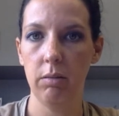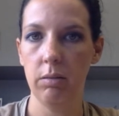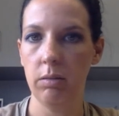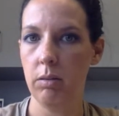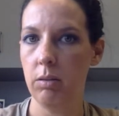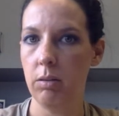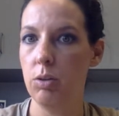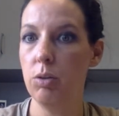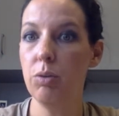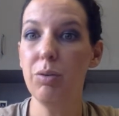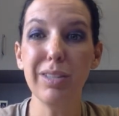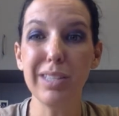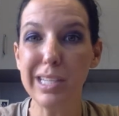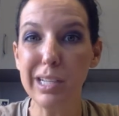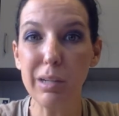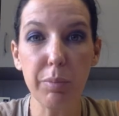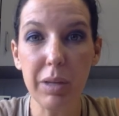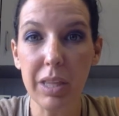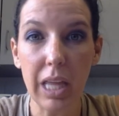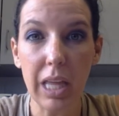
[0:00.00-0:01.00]
You could
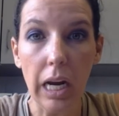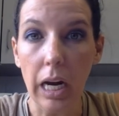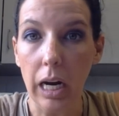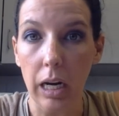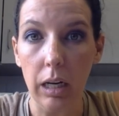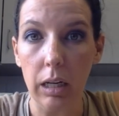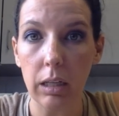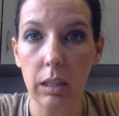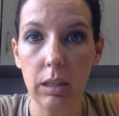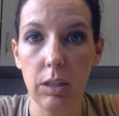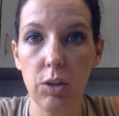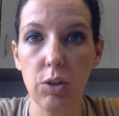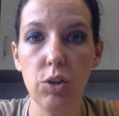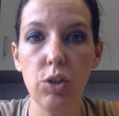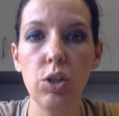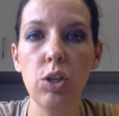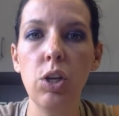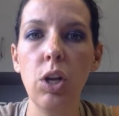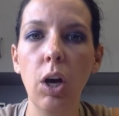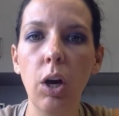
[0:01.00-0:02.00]
still be there. There's
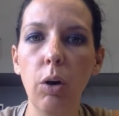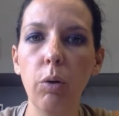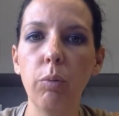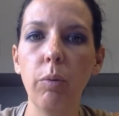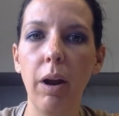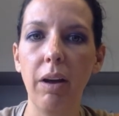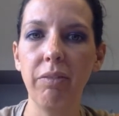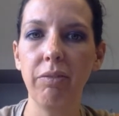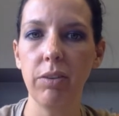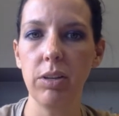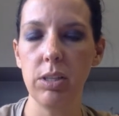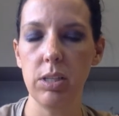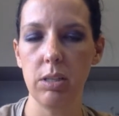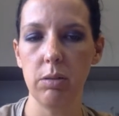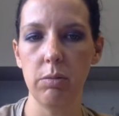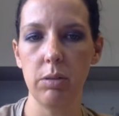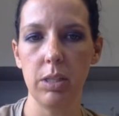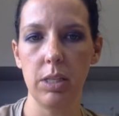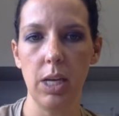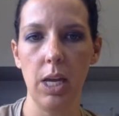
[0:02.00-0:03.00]
no reference to
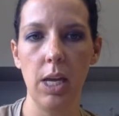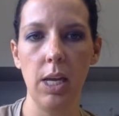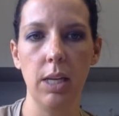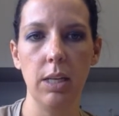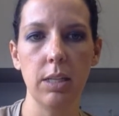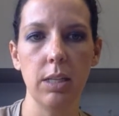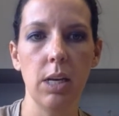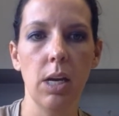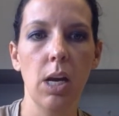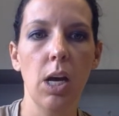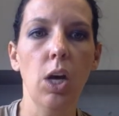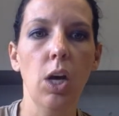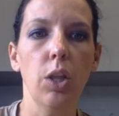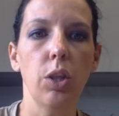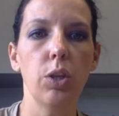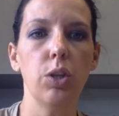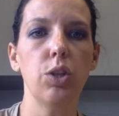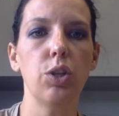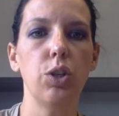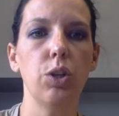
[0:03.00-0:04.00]
its end.
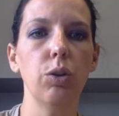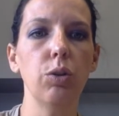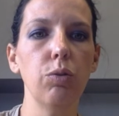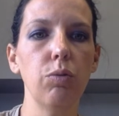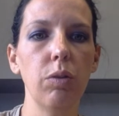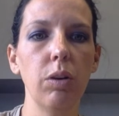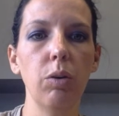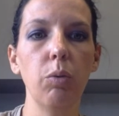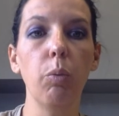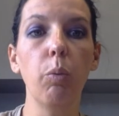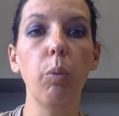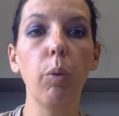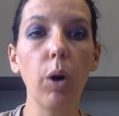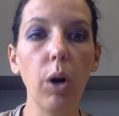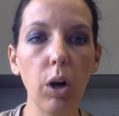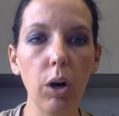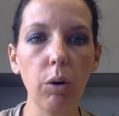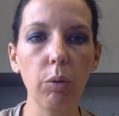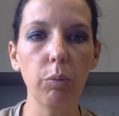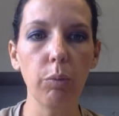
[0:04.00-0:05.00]
The children
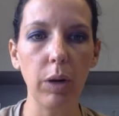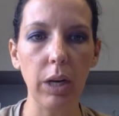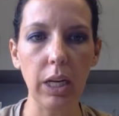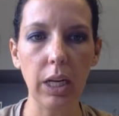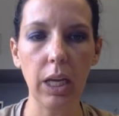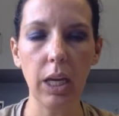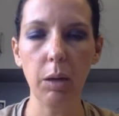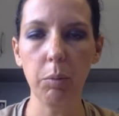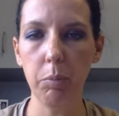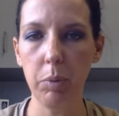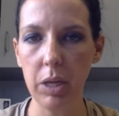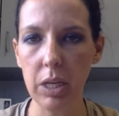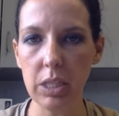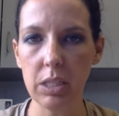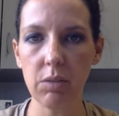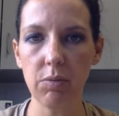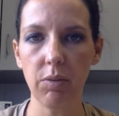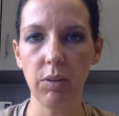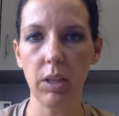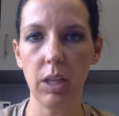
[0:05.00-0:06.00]
were reading
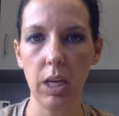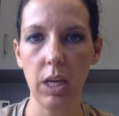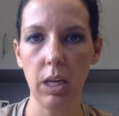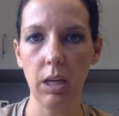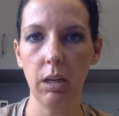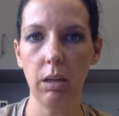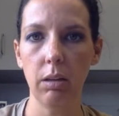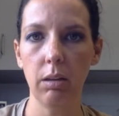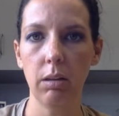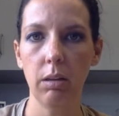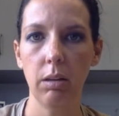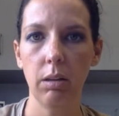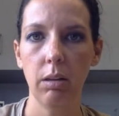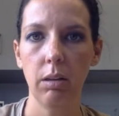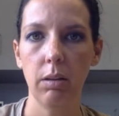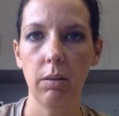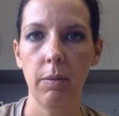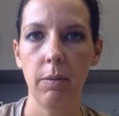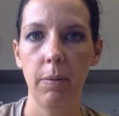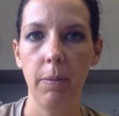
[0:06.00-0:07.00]
peacefully.
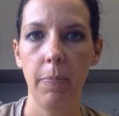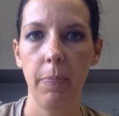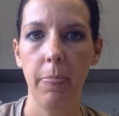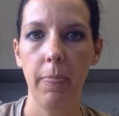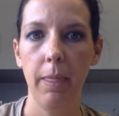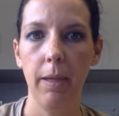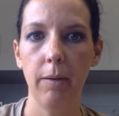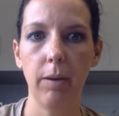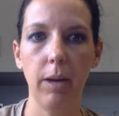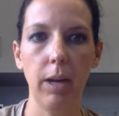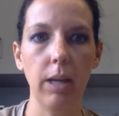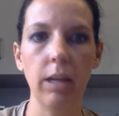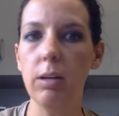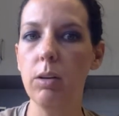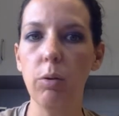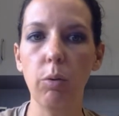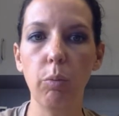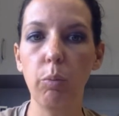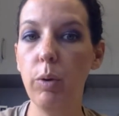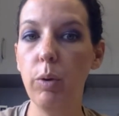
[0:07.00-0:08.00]
Okay,
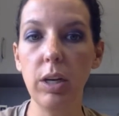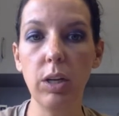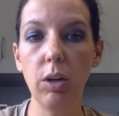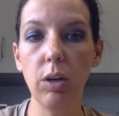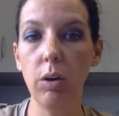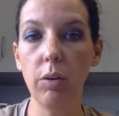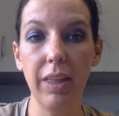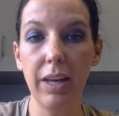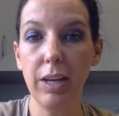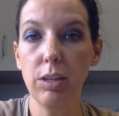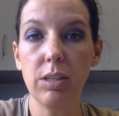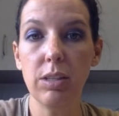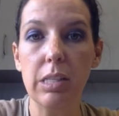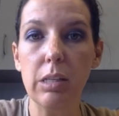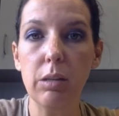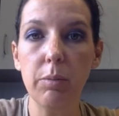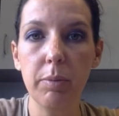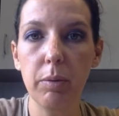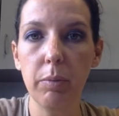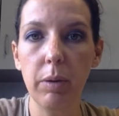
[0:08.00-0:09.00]
they could
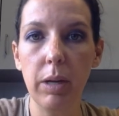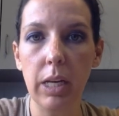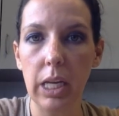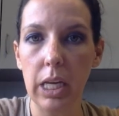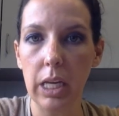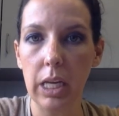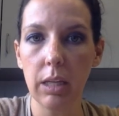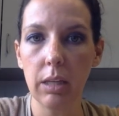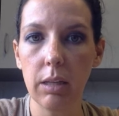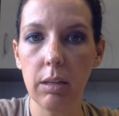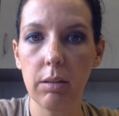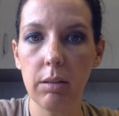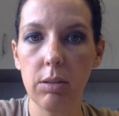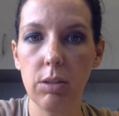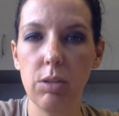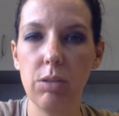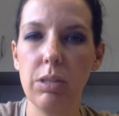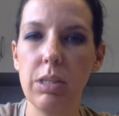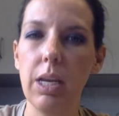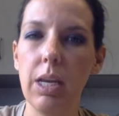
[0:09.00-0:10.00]
still be reading. Do
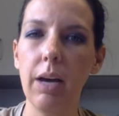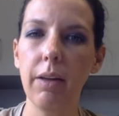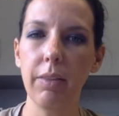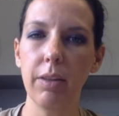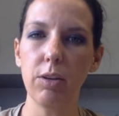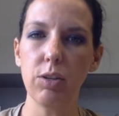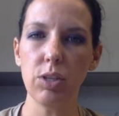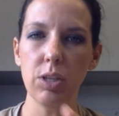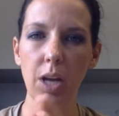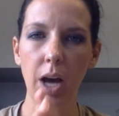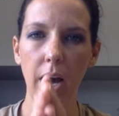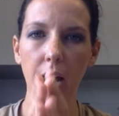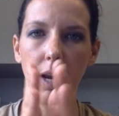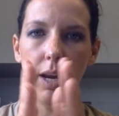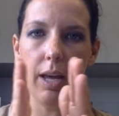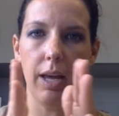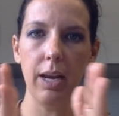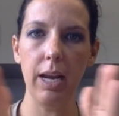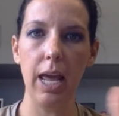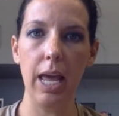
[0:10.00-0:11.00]
you see how there's not
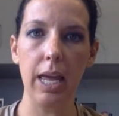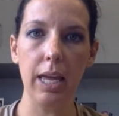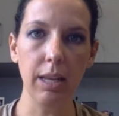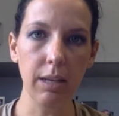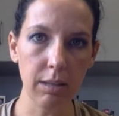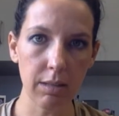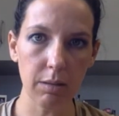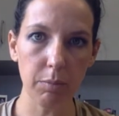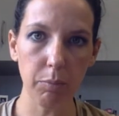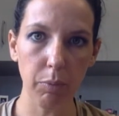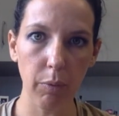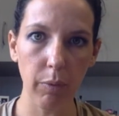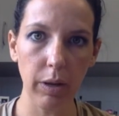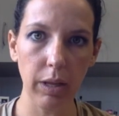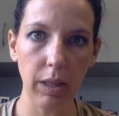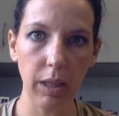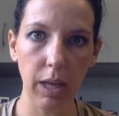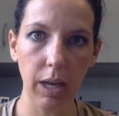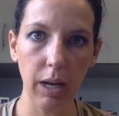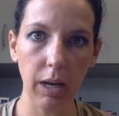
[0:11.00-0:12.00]
an end point
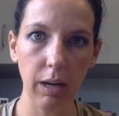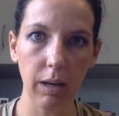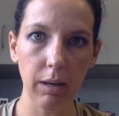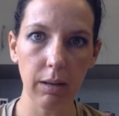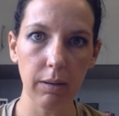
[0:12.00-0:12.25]
there?